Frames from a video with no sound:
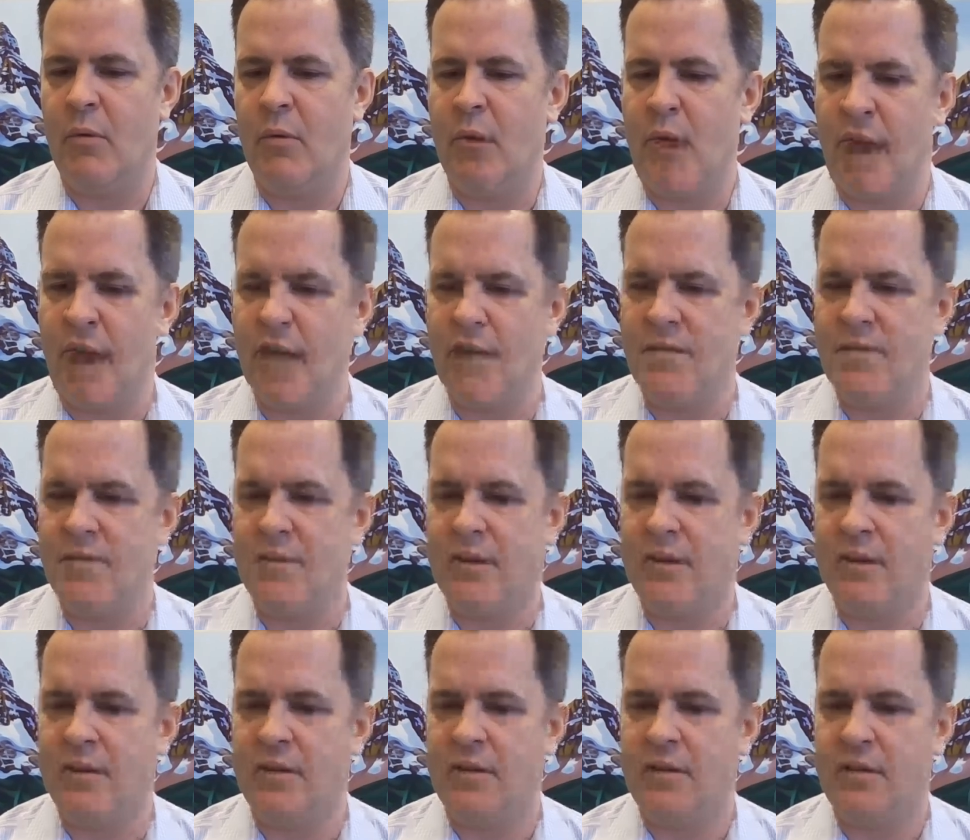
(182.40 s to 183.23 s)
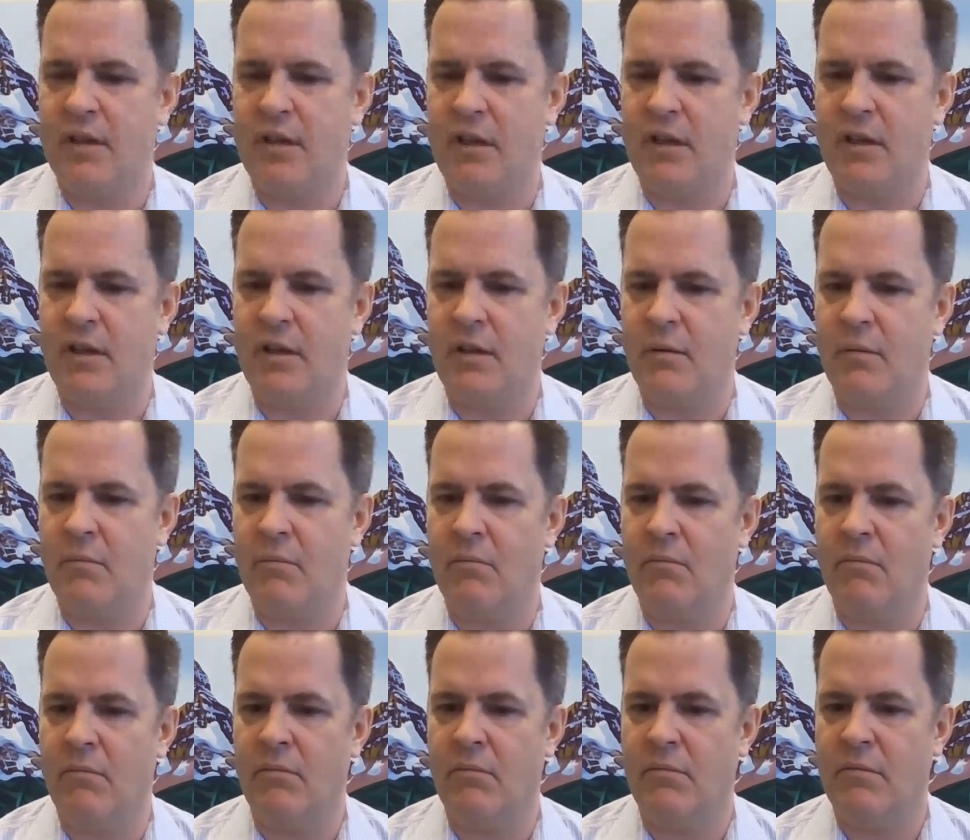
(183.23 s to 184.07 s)
management
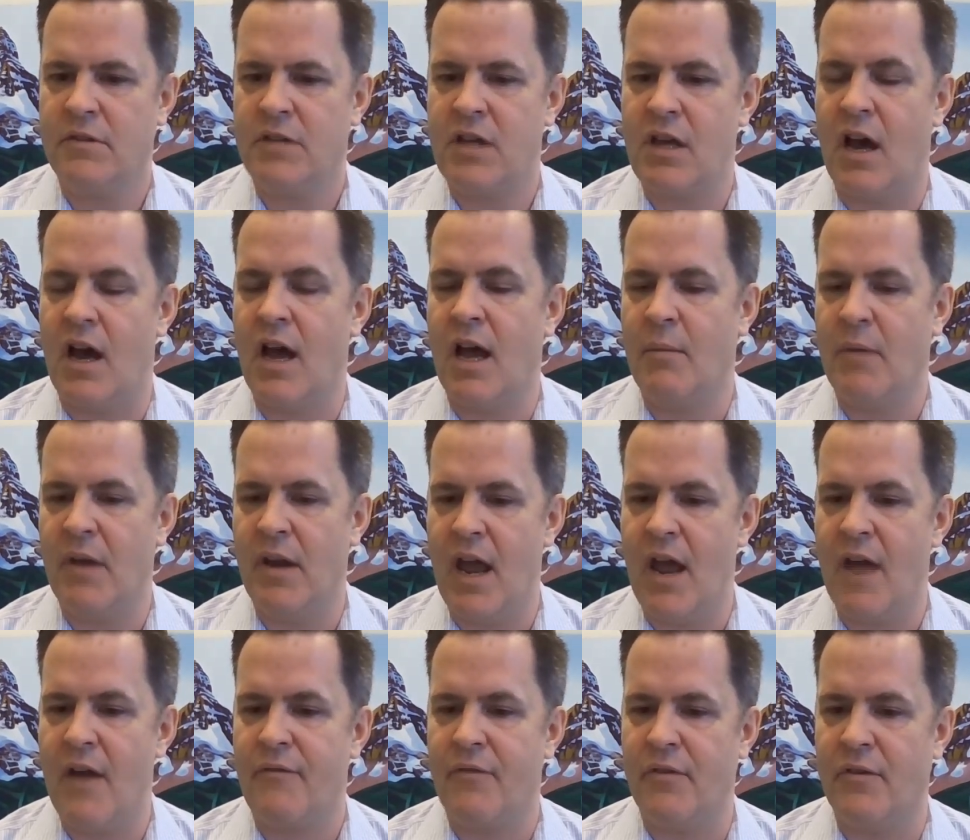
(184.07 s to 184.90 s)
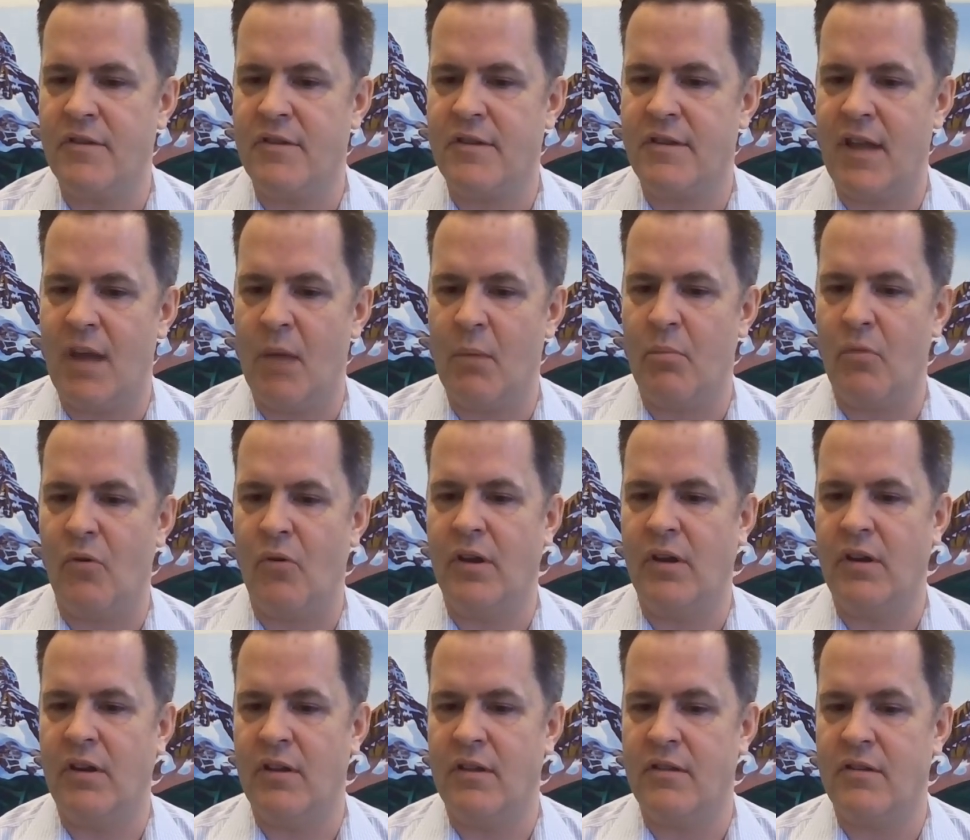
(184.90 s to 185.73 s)
time and effort
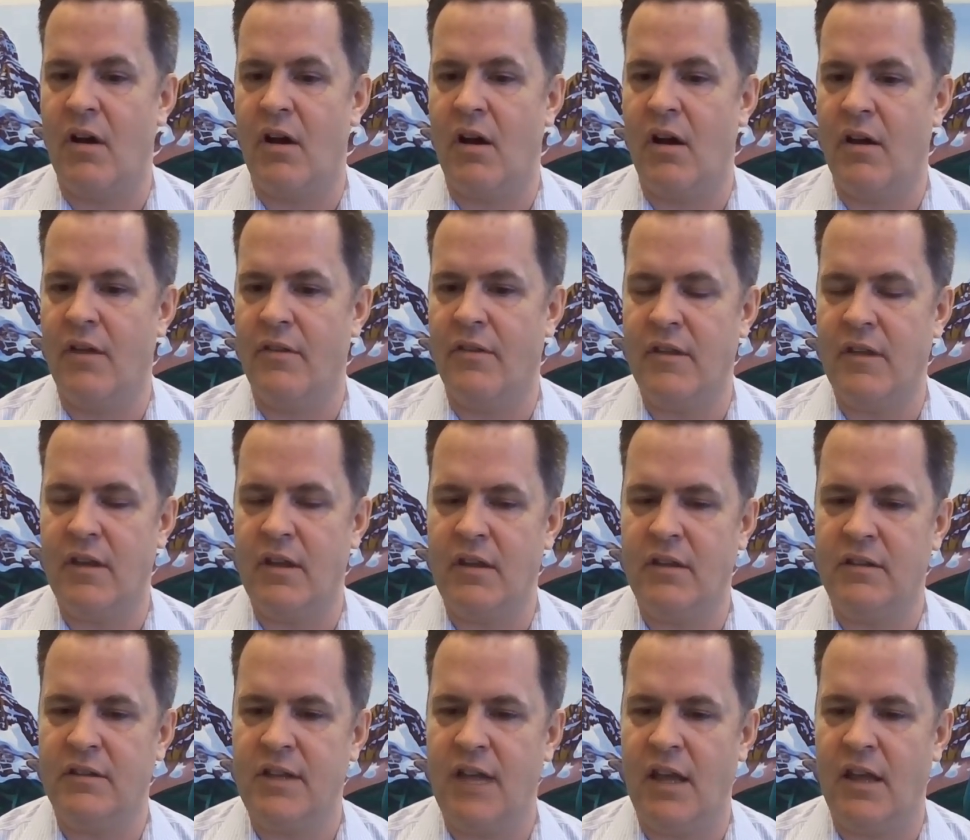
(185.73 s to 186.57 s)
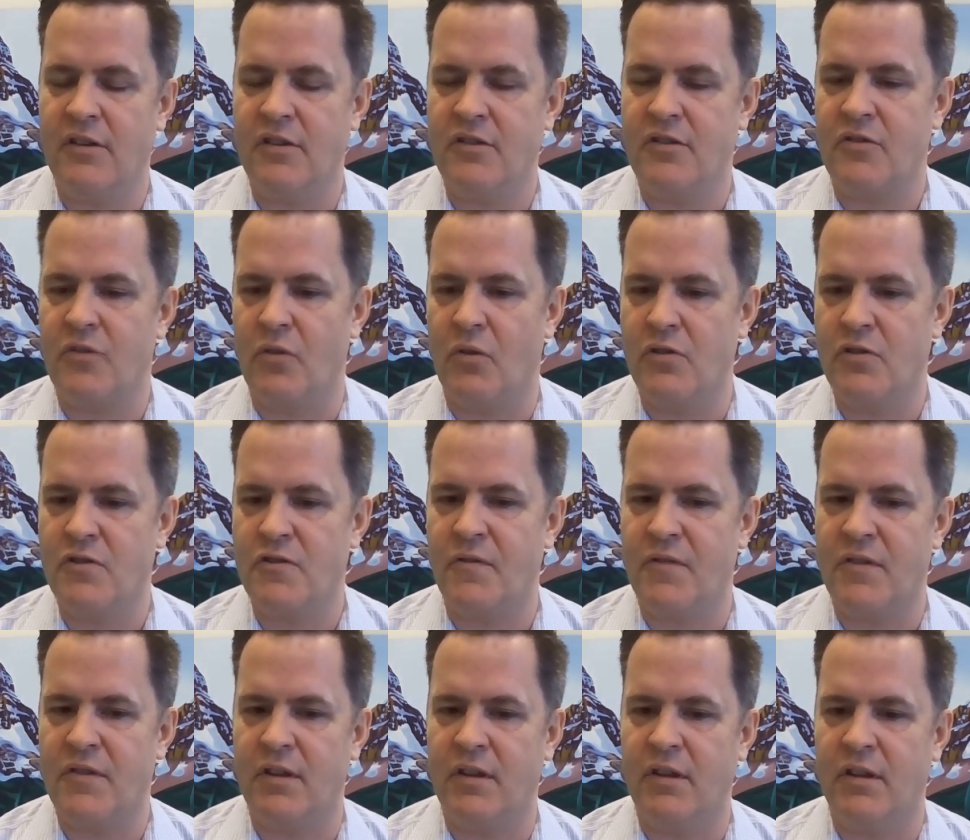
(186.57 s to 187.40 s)
standpoint is on the tailing storage
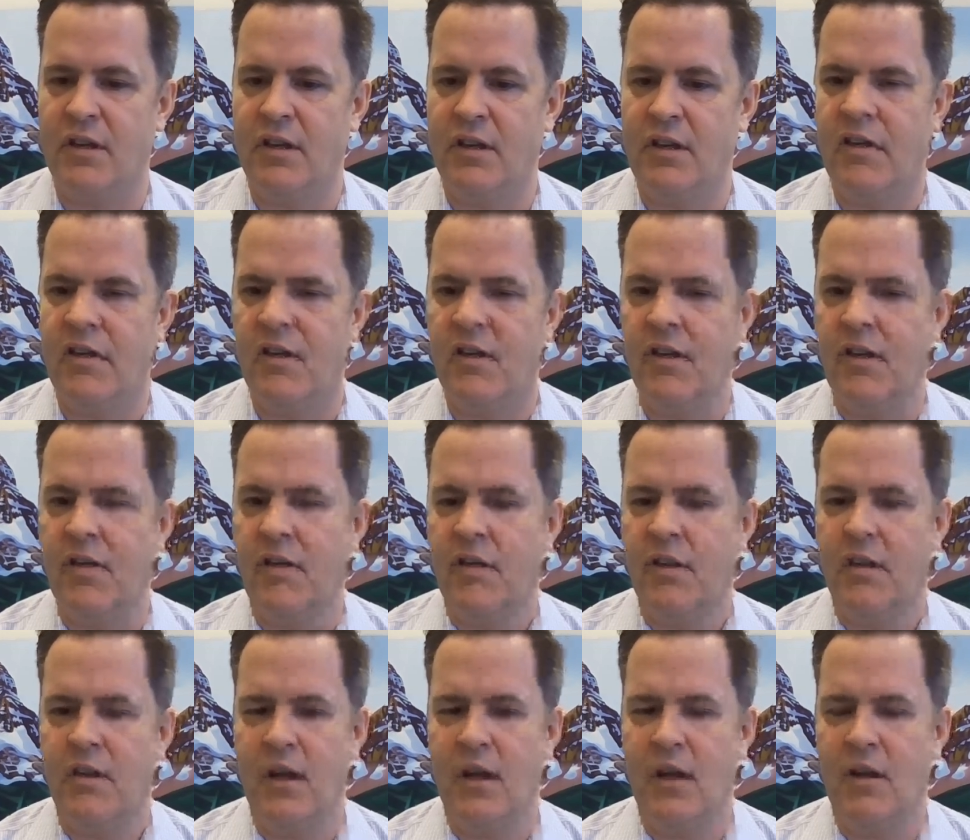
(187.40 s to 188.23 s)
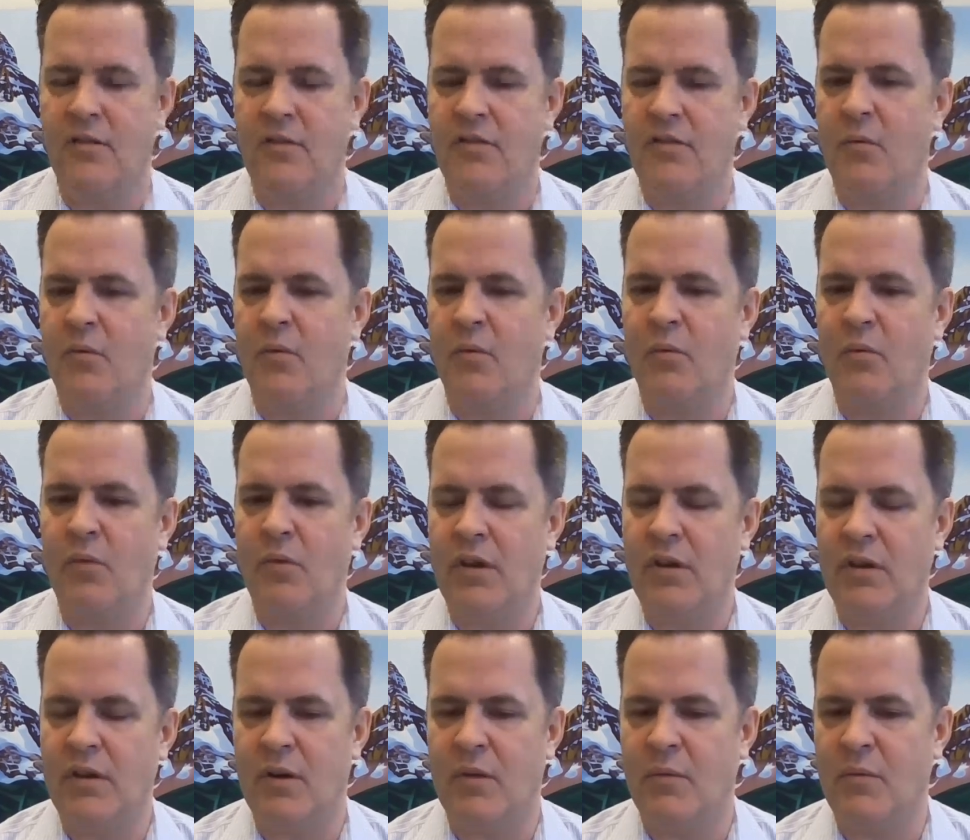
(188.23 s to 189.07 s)
facility. So
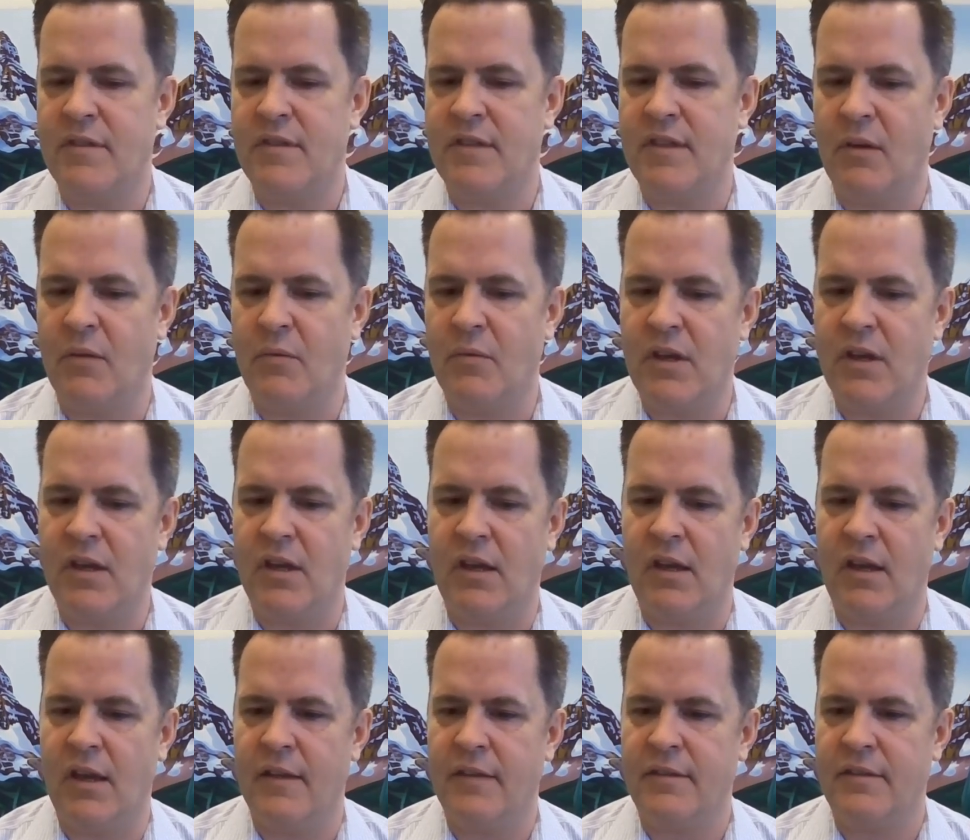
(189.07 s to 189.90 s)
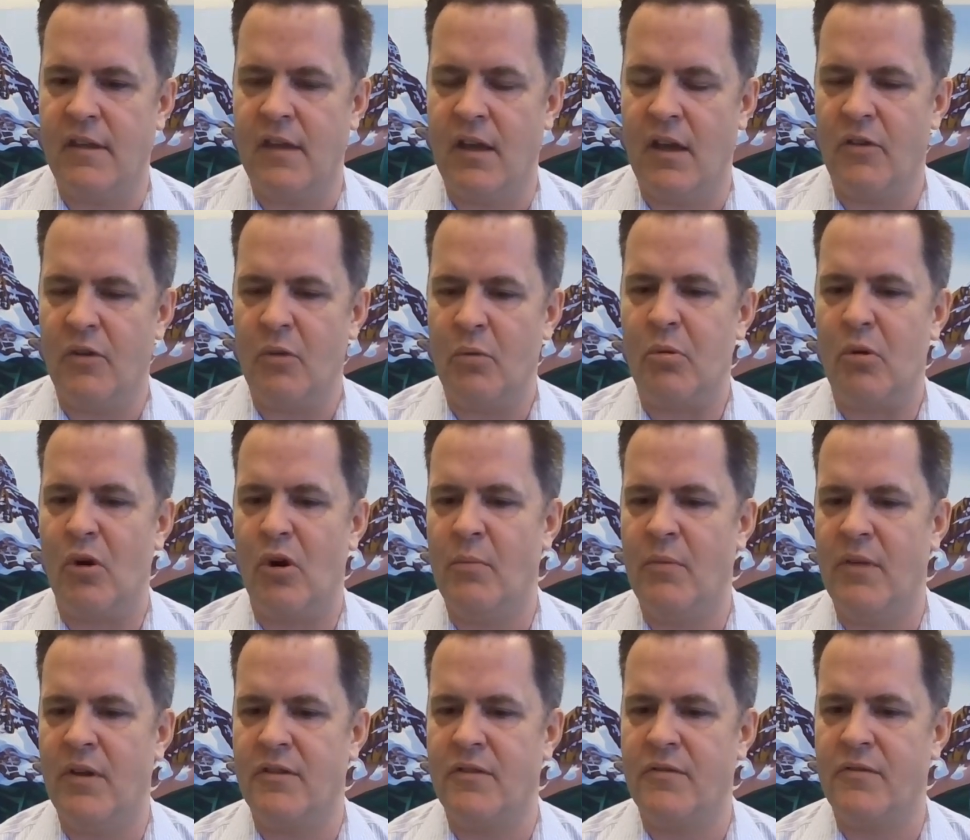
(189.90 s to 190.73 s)
we think we can get the other
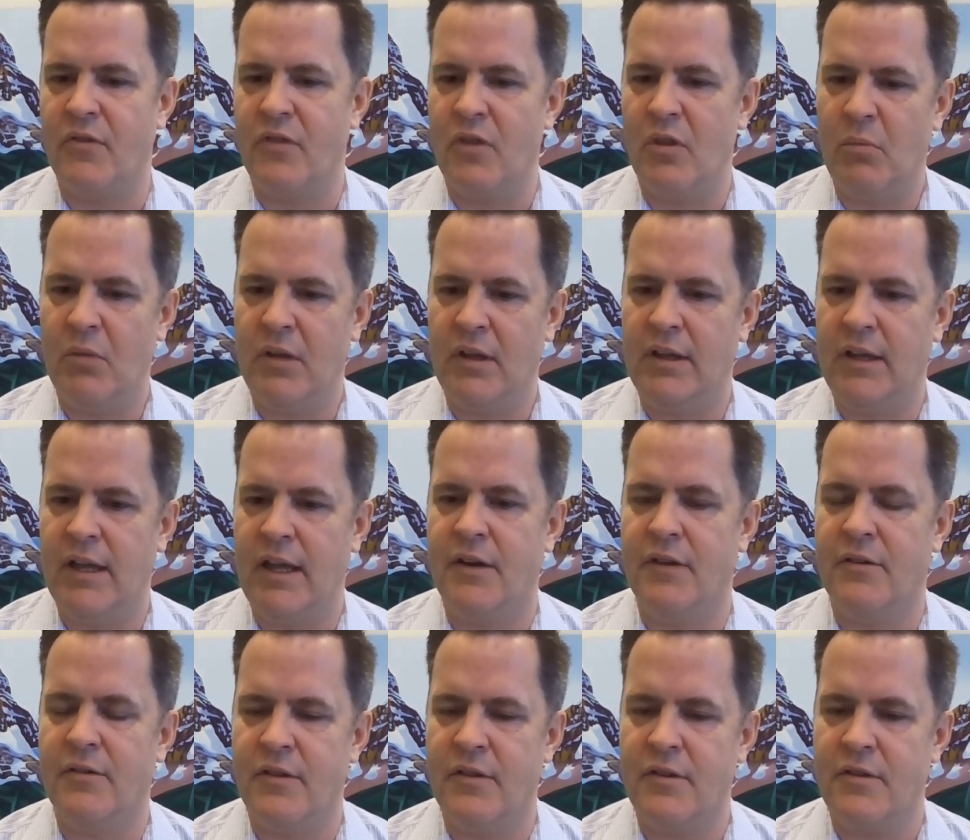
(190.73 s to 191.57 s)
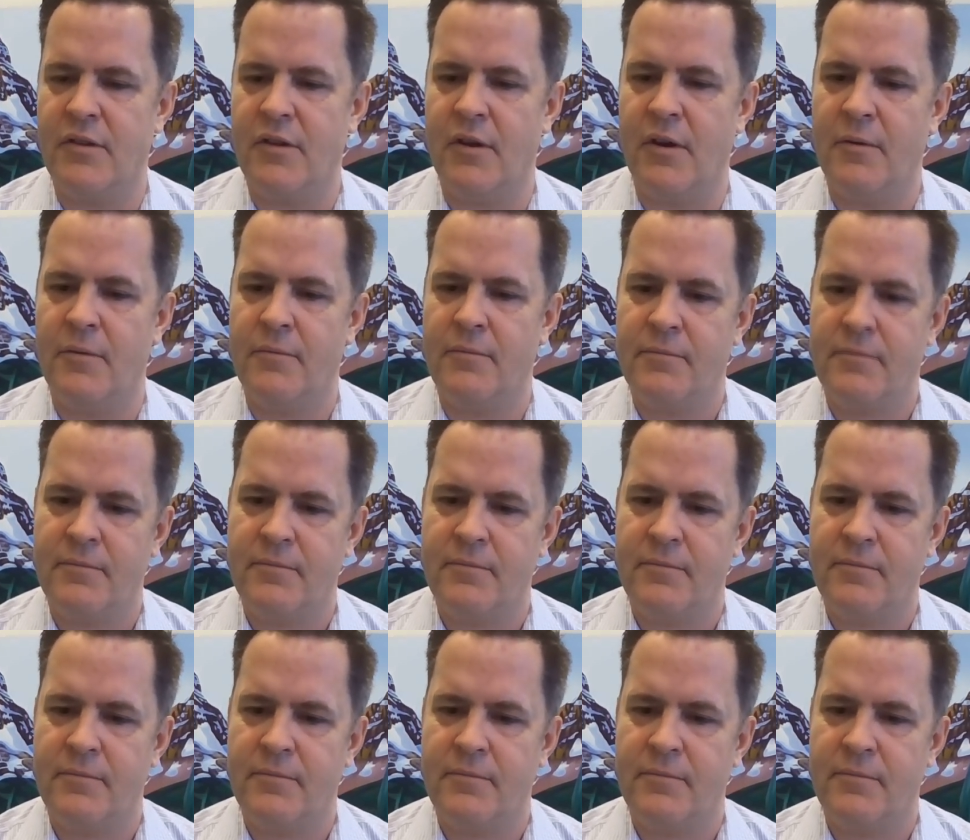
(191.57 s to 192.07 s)
permits for the mill later this year.